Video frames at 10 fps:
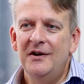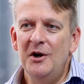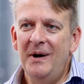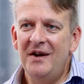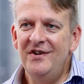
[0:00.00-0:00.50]

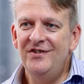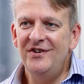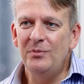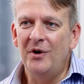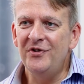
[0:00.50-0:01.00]
Kubernetes
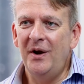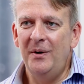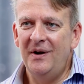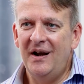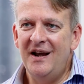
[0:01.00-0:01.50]
is what's
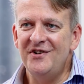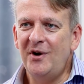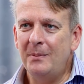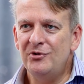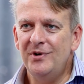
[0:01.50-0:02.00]
known as
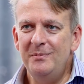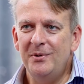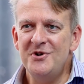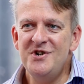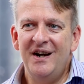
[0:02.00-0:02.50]
an upstream
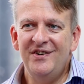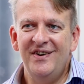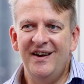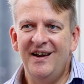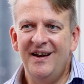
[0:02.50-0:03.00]

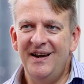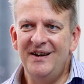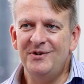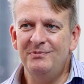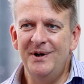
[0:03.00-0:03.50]
project.
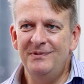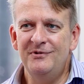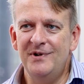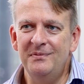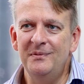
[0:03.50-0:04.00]
It's
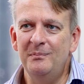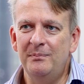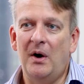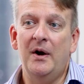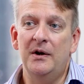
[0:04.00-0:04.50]
driven
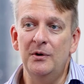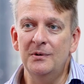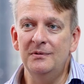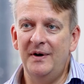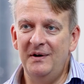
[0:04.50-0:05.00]
by
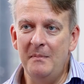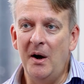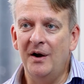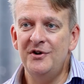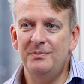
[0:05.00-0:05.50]
Google very
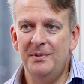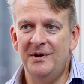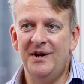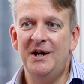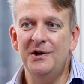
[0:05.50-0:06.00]
much,
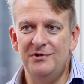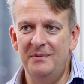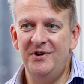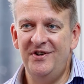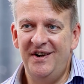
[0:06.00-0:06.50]
but they
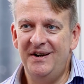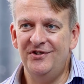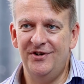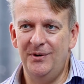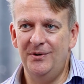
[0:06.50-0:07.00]
contributed
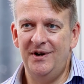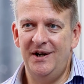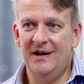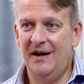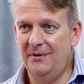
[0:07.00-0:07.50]
it to
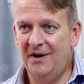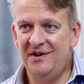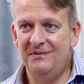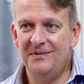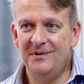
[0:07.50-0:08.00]
the Cloud Native